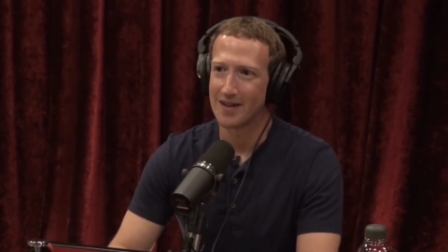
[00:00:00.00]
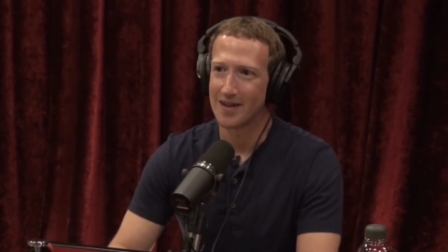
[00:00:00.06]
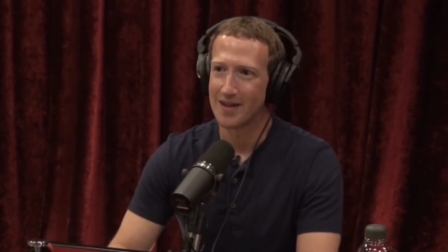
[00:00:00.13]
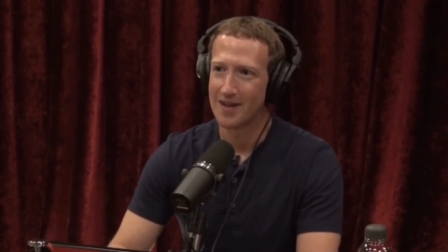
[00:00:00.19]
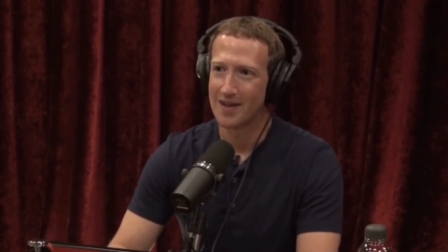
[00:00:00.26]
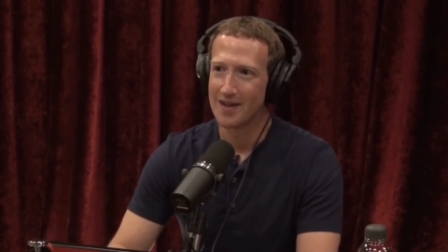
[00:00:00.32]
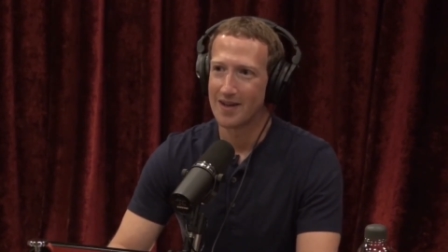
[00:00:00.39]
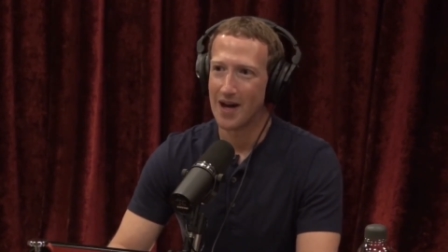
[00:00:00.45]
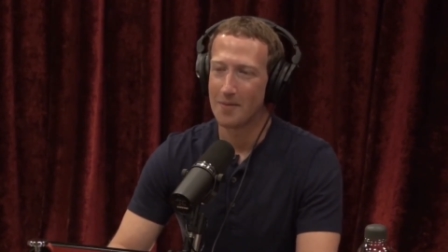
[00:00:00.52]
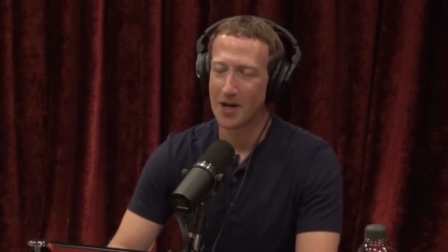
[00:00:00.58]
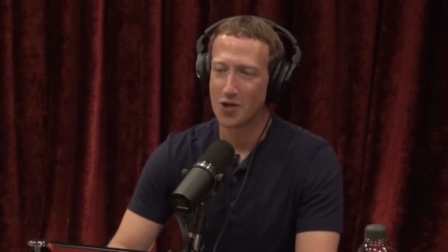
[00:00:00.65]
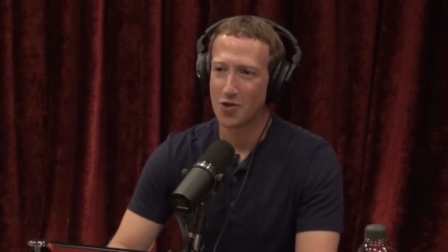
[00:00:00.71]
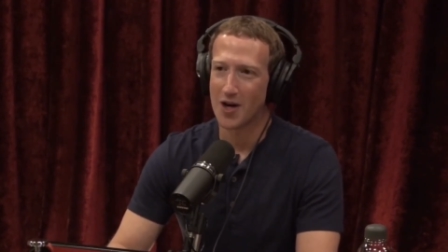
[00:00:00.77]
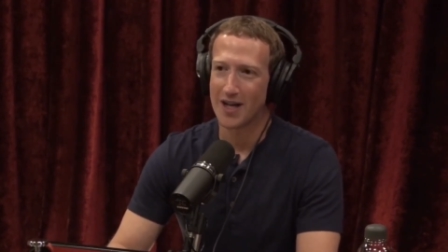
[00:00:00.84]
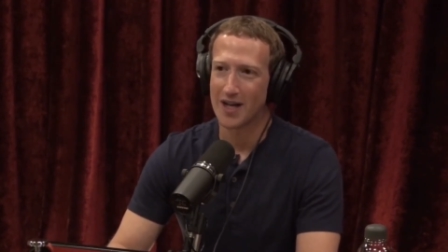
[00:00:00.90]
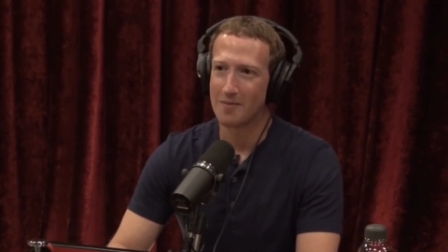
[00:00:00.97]
And
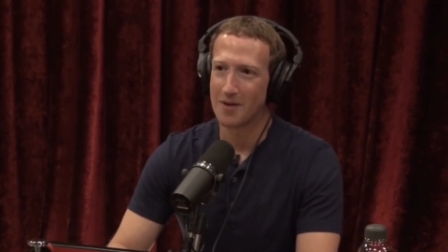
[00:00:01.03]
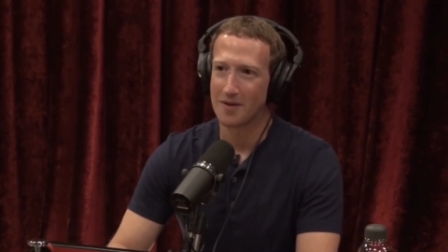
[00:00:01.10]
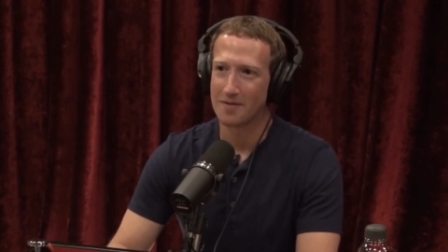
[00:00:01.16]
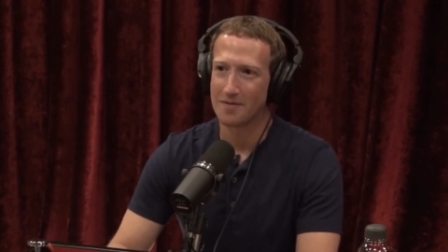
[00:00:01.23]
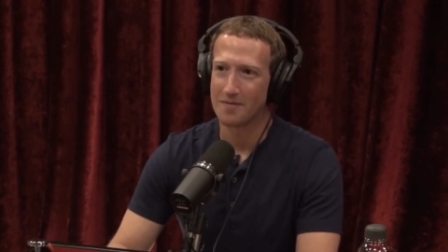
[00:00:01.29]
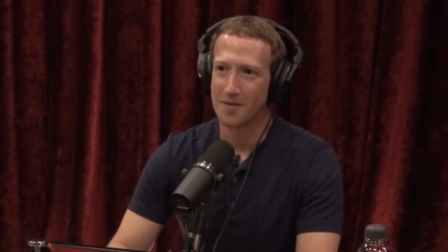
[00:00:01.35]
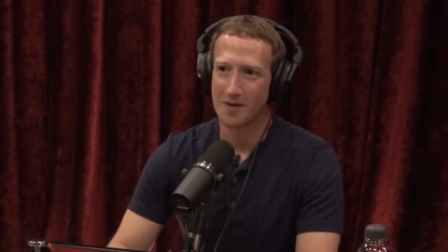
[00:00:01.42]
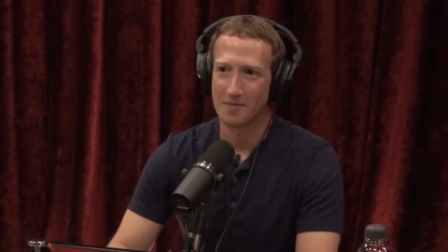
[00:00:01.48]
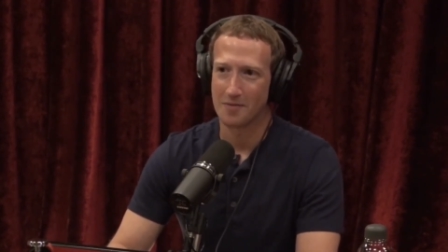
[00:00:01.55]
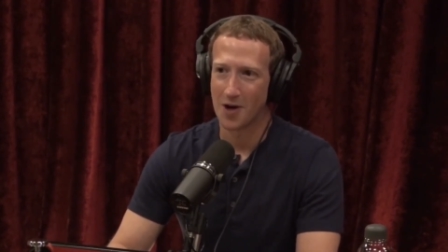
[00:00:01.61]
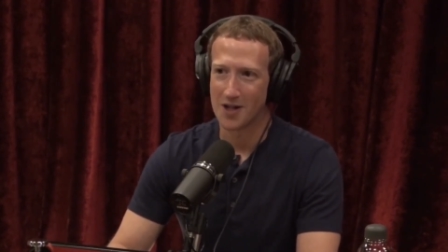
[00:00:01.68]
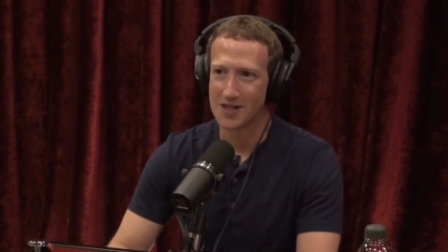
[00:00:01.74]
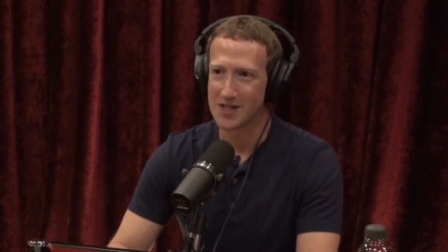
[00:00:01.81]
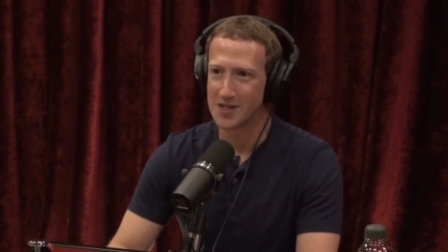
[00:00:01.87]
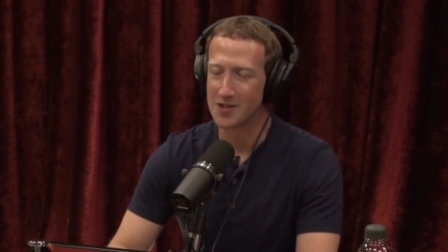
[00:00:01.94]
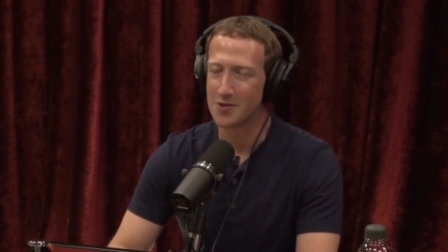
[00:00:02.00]
I mean, I try to get my
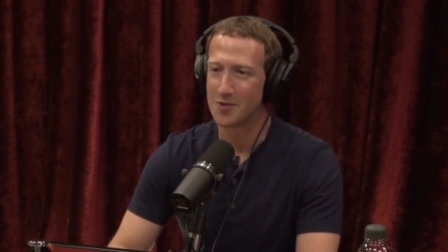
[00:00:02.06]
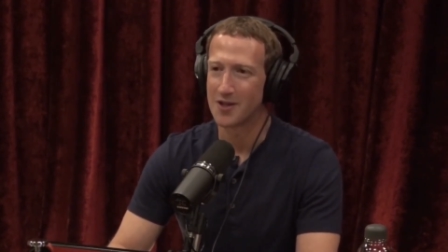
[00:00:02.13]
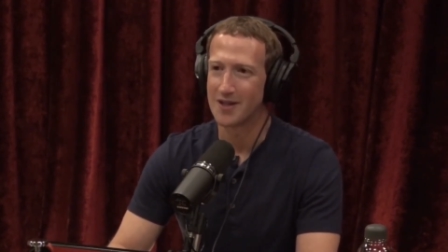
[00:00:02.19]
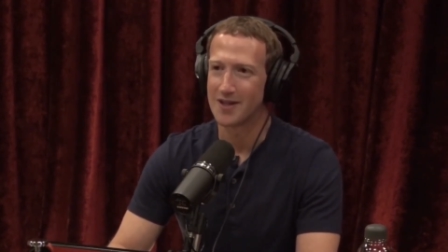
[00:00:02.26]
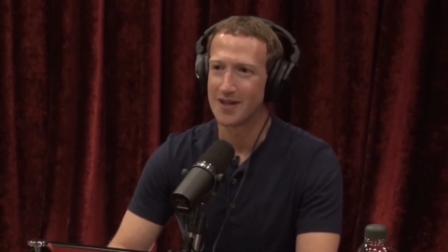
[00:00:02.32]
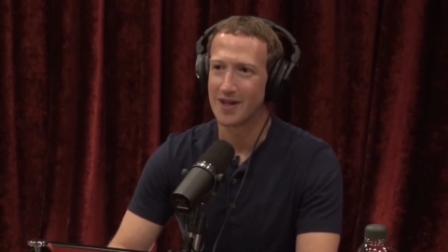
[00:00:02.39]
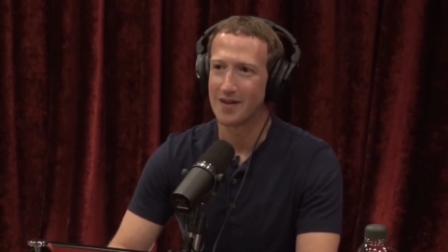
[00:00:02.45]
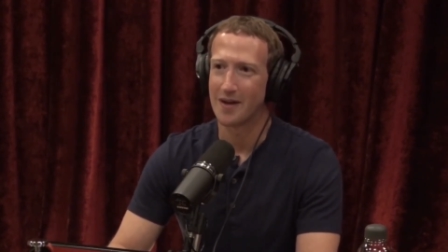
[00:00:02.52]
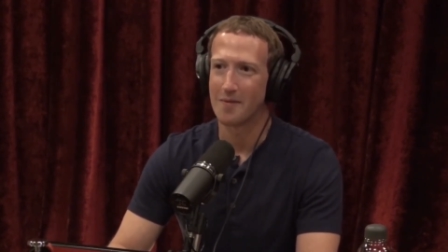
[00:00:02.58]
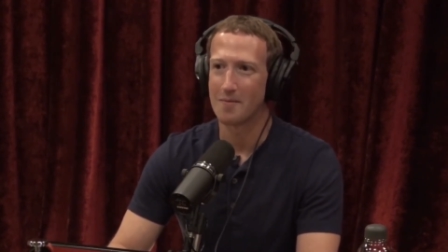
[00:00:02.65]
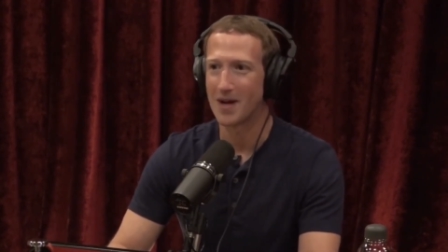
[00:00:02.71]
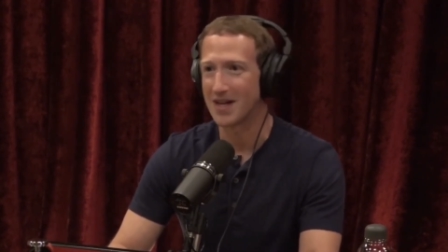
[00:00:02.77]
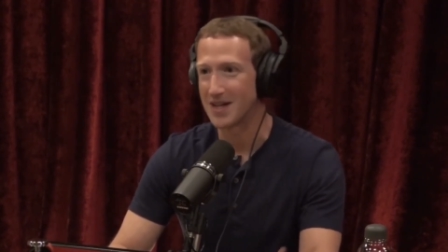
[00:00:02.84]
friends into it.